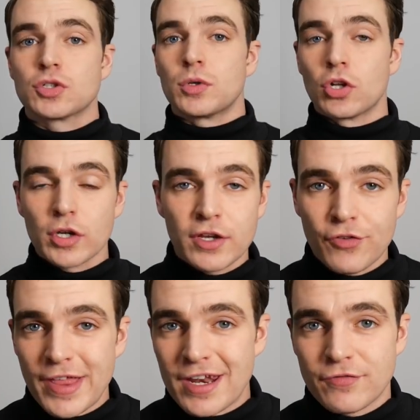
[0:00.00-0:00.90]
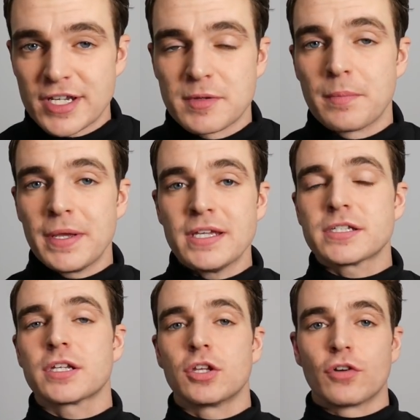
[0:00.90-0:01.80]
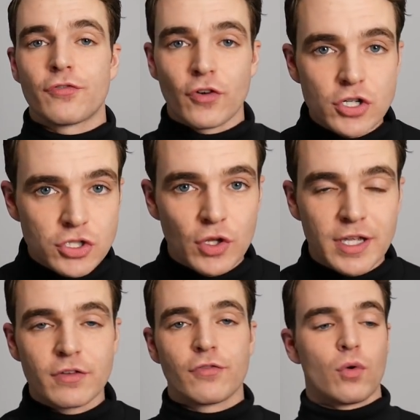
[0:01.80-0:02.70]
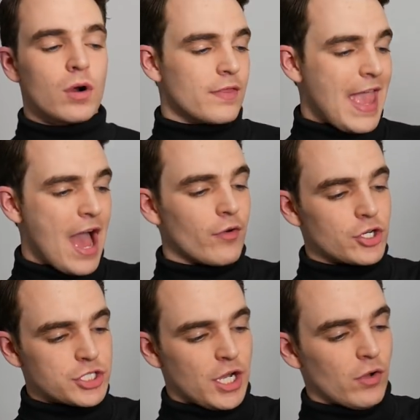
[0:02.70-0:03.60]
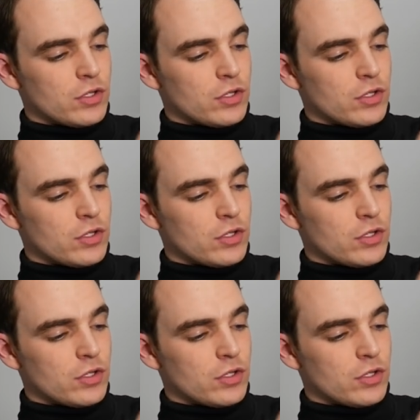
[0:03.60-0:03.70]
So when you're looking for that investment piece, you're first looking for the outer shell.